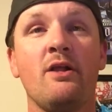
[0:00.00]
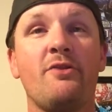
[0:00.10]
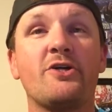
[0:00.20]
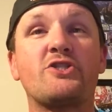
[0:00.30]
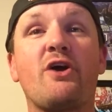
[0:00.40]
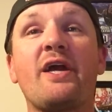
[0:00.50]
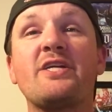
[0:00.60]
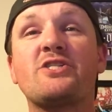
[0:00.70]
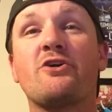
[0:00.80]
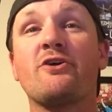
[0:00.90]
they're trying
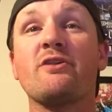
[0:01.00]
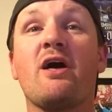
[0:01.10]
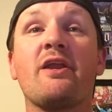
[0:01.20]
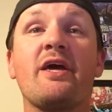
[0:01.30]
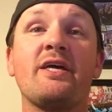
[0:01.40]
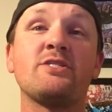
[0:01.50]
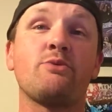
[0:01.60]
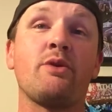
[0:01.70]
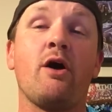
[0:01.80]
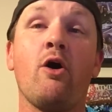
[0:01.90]
to turn Lana
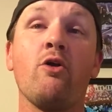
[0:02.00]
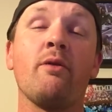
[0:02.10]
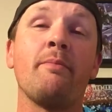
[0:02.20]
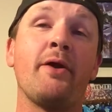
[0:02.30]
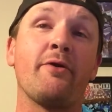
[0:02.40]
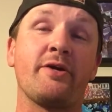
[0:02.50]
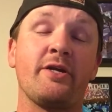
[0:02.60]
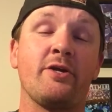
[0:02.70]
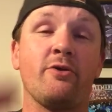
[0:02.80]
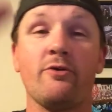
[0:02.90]
into an
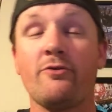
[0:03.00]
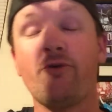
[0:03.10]
all-American girl.